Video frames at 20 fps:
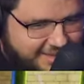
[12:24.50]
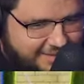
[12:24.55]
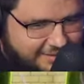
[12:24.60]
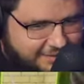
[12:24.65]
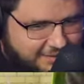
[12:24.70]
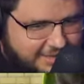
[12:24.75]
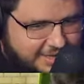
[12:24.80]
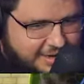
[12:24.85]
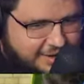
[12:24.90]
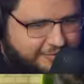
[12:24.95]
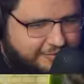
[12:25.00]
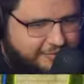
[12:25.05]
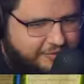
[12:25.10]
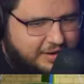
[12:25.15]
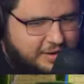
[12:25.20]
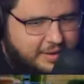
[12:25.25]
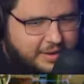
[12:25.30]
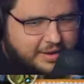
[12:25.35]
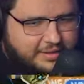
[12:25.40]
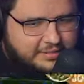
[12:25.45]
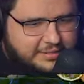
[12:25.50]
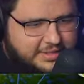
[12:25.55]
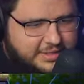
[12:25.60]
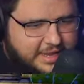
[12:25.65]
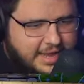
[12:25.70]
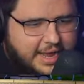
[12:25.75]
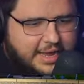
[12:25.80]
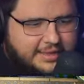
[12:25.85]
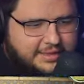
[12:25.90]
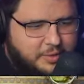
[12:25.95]
man. It was like I'm a watching. Flip. It was like
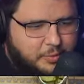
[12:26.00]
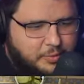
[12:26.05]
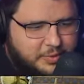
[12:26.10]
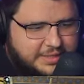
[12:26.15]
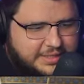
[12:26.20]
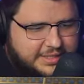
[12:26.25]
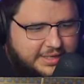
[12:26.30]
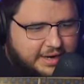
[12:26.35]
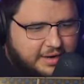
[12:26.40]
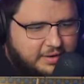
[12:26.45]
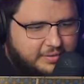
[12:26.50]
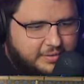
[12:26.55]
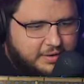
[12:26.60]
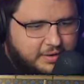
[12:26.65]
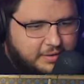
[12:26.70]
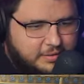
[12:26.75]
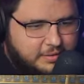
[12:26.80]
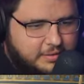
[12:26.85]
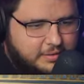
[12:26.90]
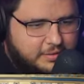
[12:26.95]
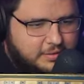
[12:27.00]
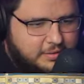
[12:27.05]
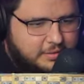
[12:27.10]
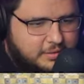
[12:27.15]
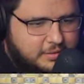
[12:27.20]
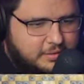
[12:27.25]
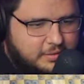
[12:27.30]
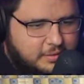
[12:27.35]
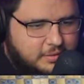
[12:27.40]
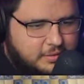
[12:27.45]
I got the reset out of it. Look.
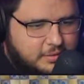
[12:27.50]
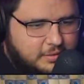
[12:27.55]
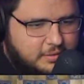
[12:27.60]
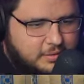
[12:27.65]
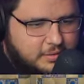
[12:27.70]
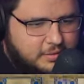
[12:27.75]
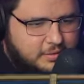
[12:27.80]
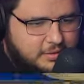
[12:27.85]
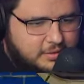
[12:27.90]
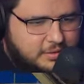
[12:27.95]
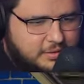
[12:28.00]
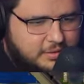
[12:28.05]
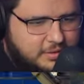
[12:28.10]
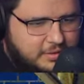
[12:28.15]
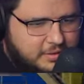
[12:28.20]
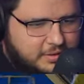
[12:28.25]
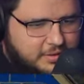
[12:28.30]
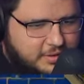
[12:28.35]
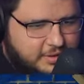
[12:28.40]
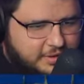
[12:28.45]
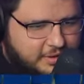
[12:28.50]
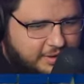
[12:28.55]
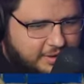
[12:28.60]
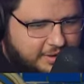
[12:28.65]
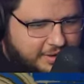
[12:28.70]
Oh, yeah, dude.